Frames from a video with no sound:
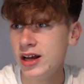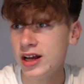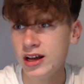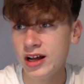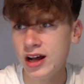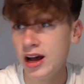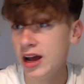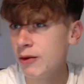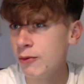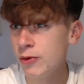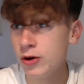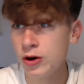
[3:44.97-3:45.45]

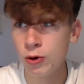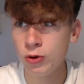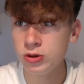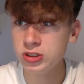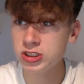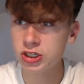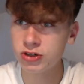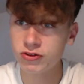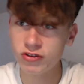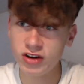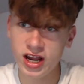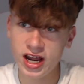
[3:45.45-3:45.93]
We know he's
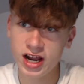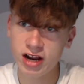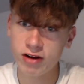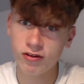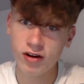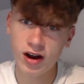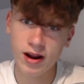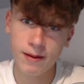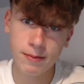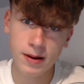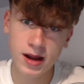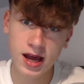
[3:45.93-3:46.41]
a great
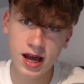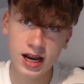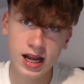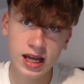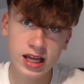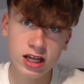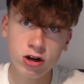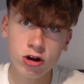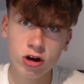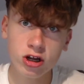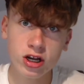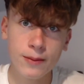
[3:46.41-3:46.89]
player. Like,
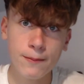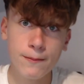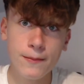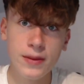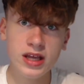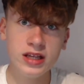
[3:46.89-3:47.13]
you look at him,